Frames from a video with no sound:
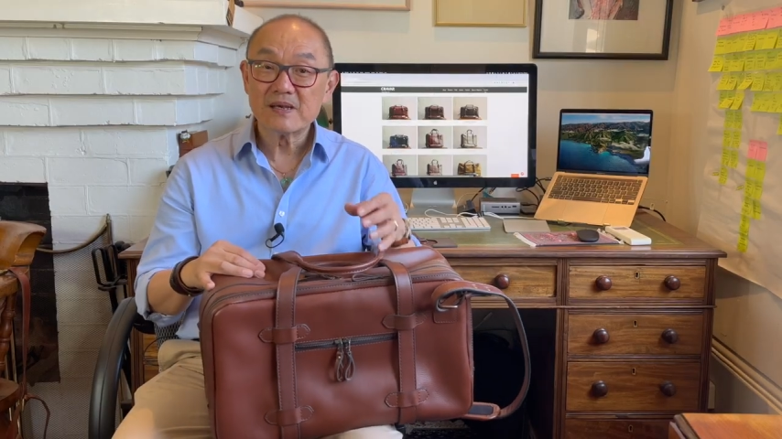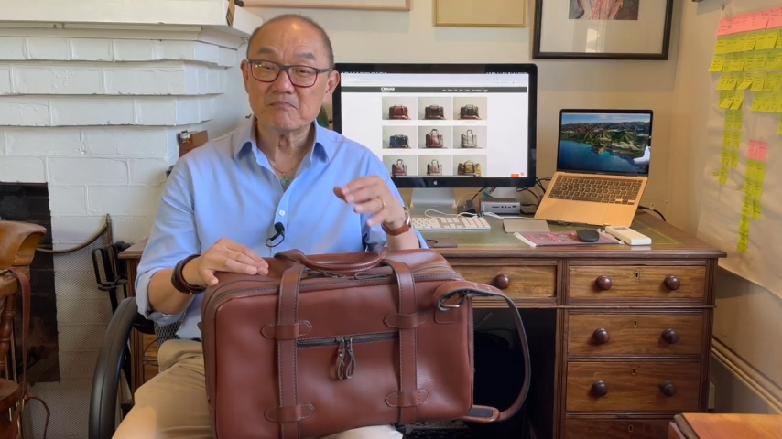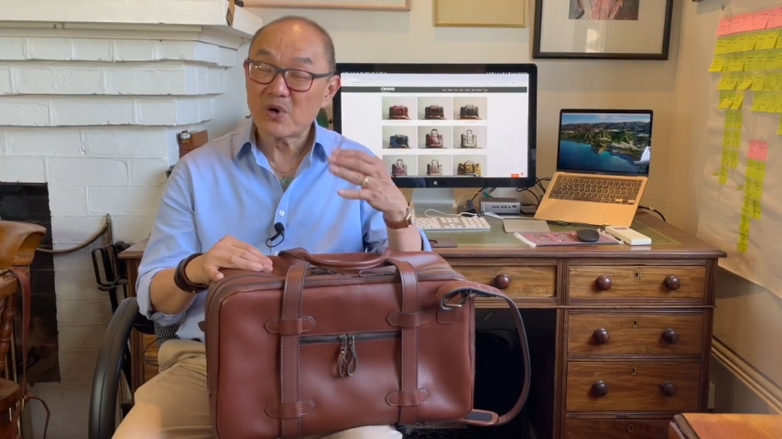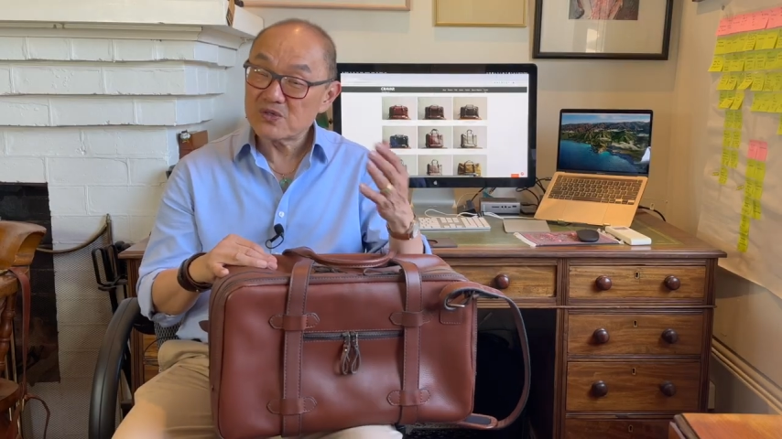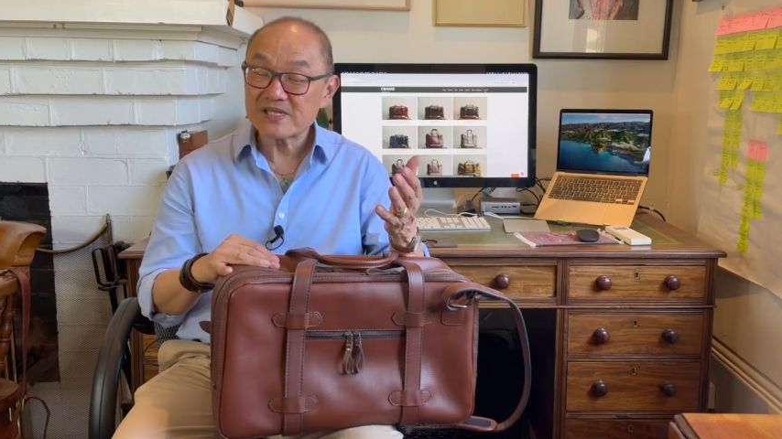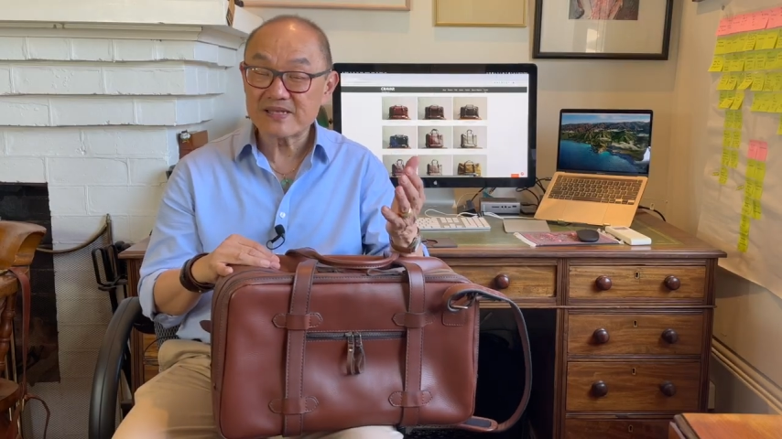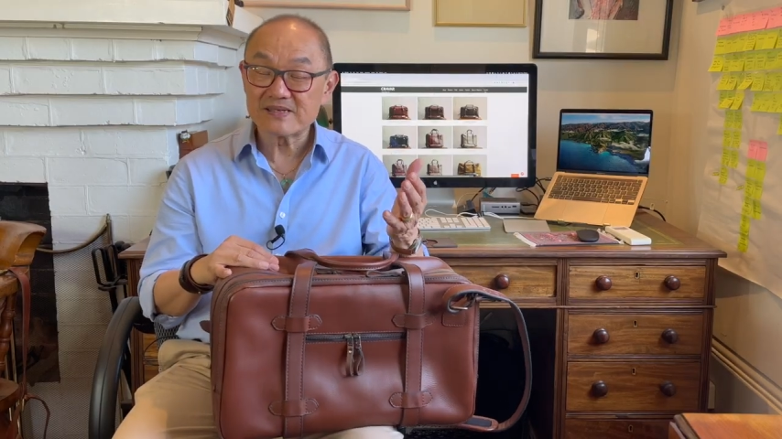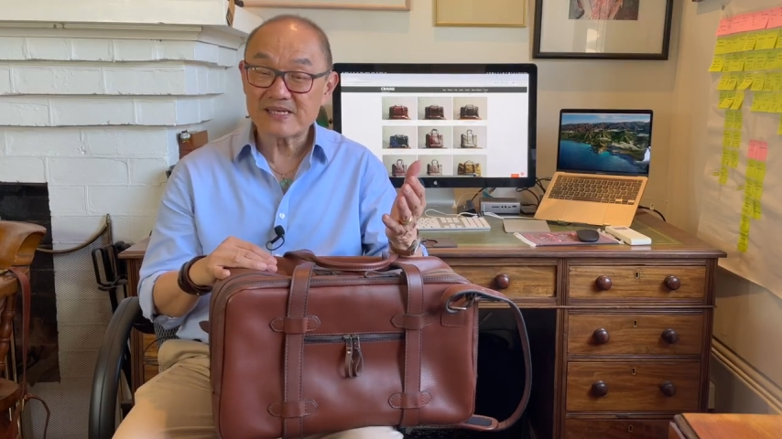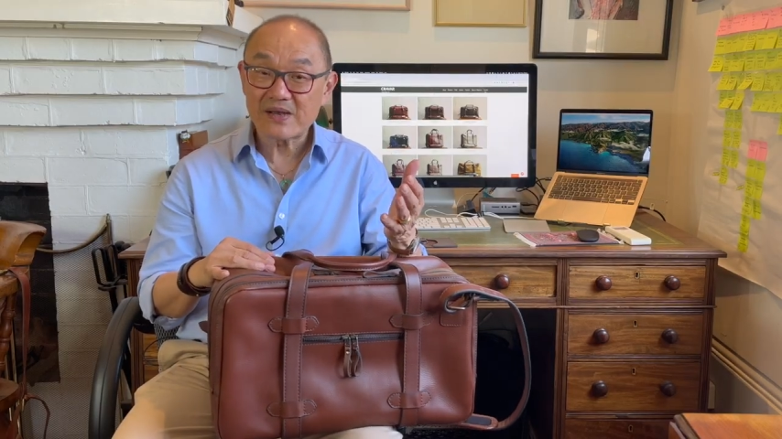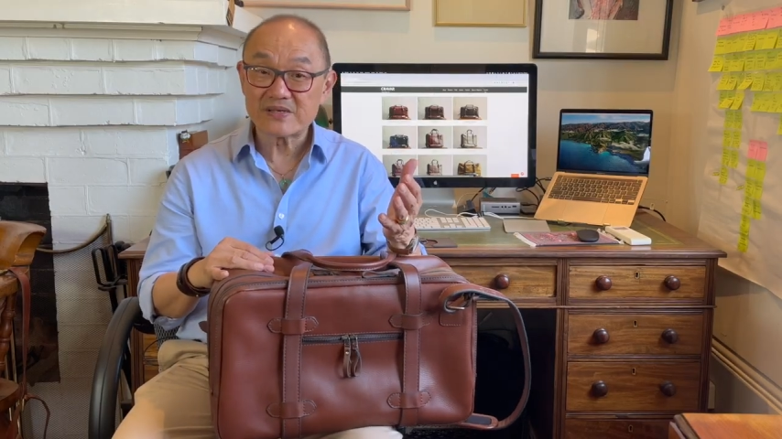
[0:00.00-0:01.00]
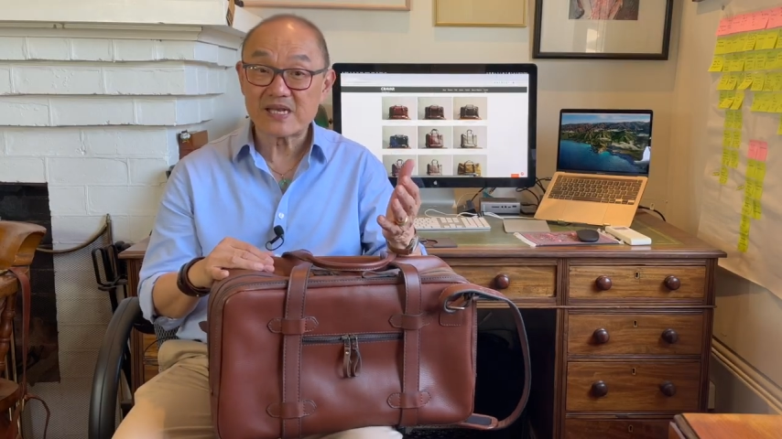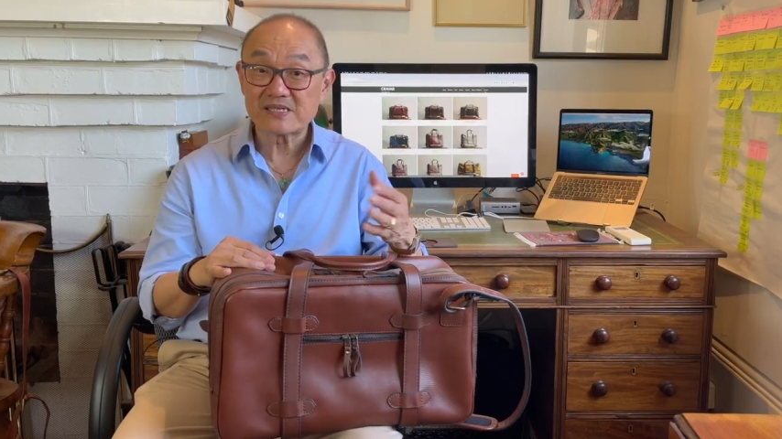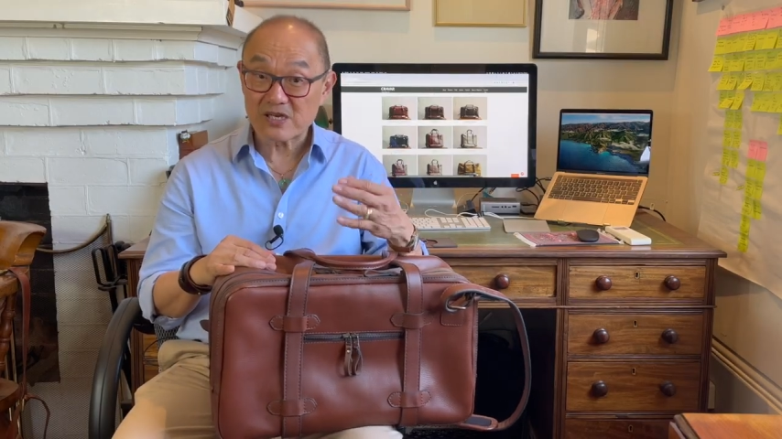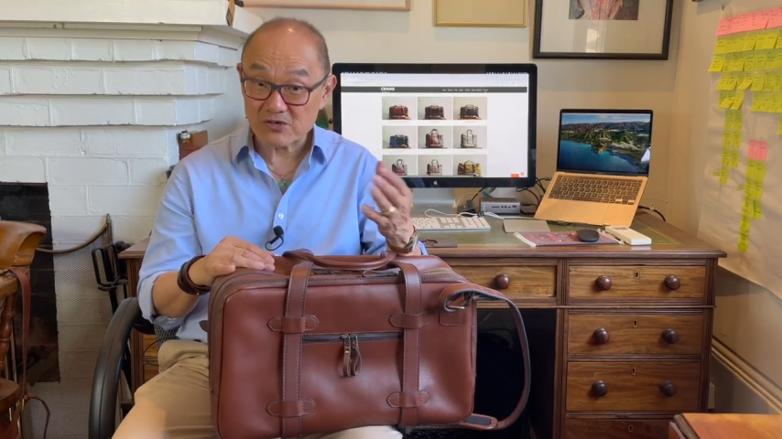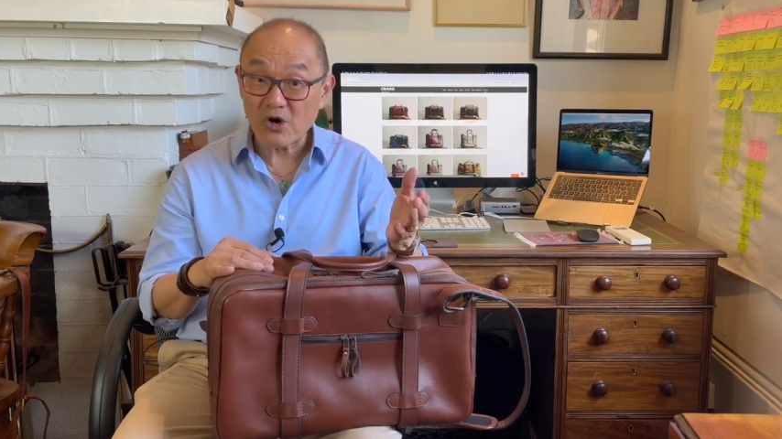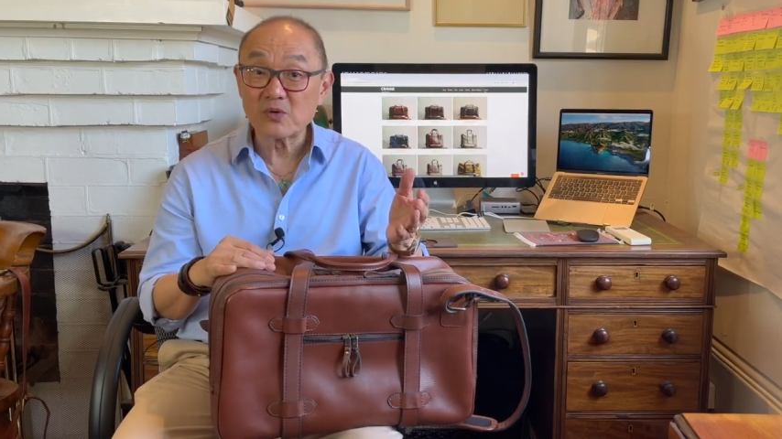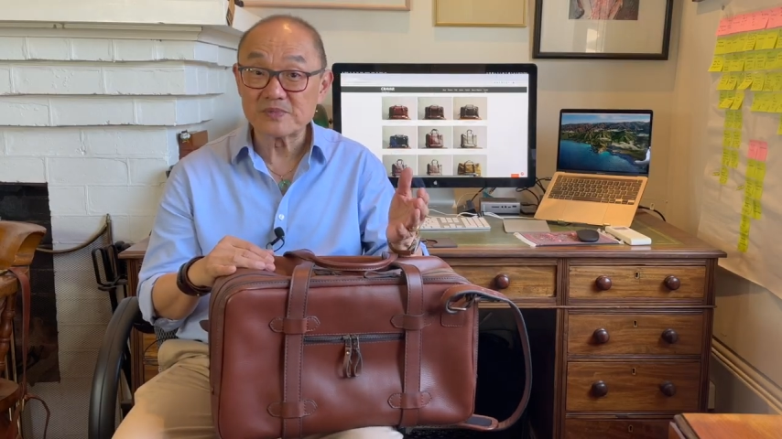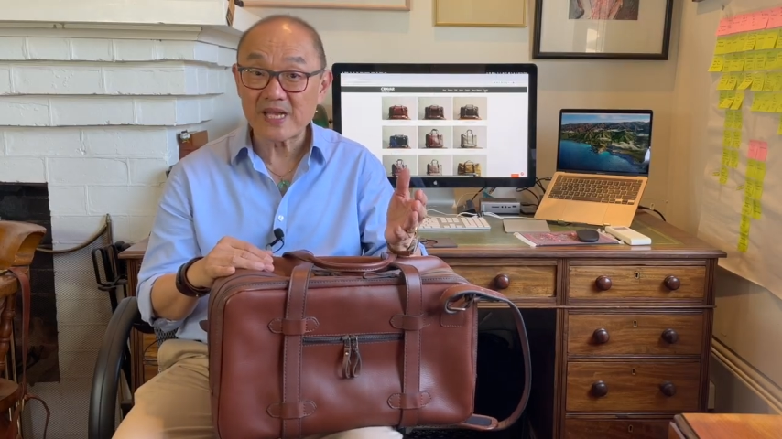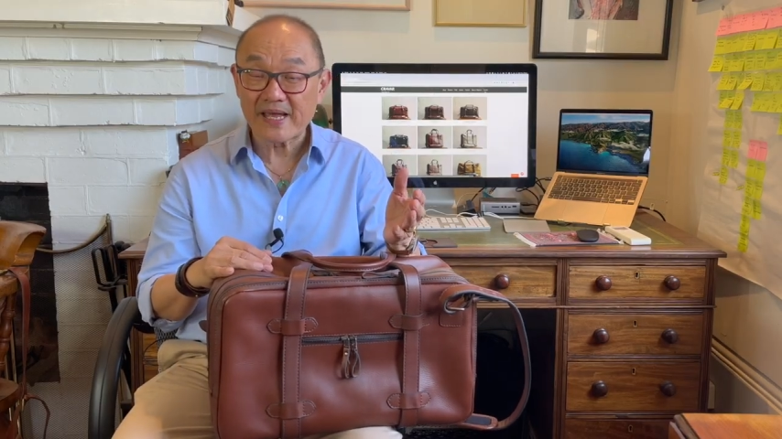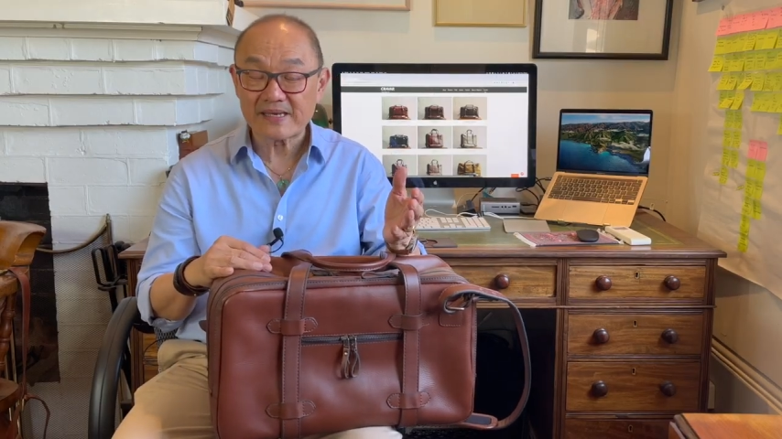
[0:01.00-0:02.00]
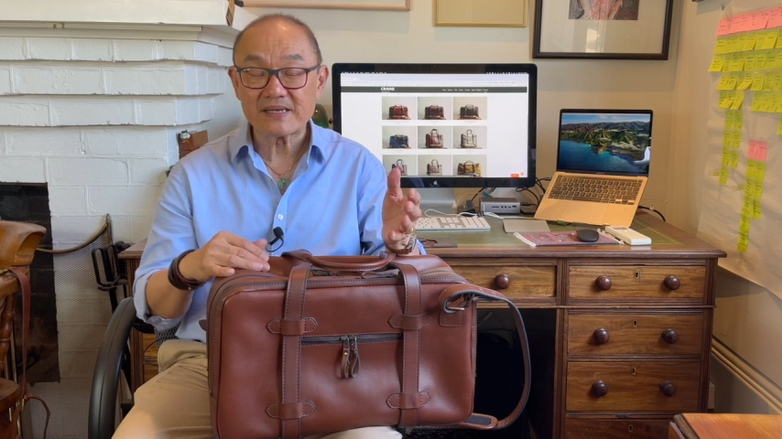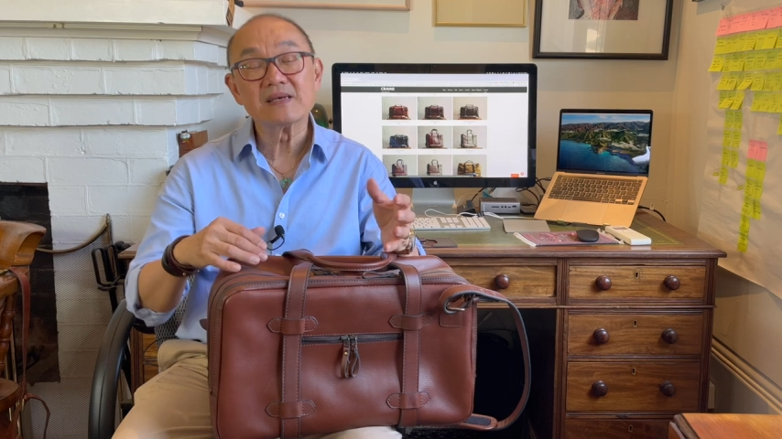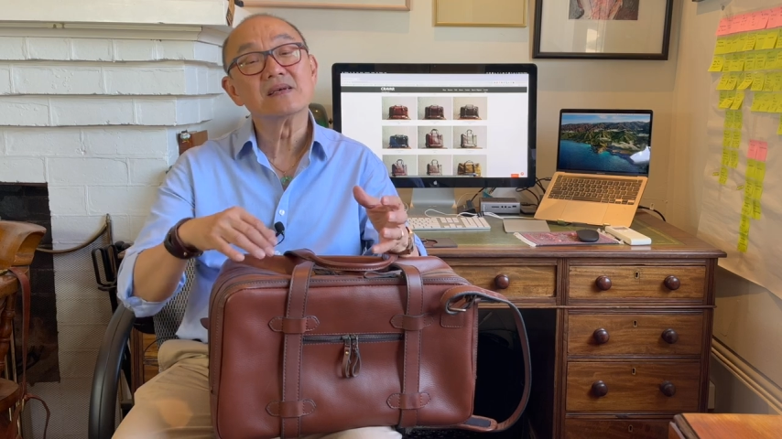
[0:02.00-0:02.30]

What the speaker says: most leathers nowadays are chrome tanned.